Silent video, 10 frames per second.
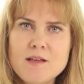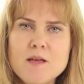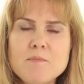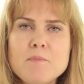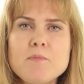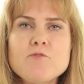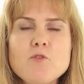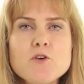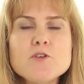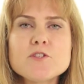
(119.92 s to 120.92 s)
But
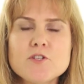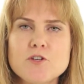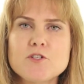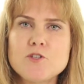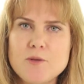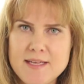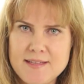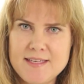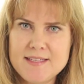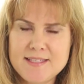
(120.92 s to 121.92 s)
before you start doing
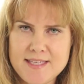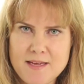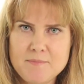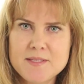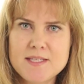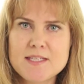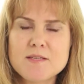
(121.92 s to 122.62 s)
these steps, it's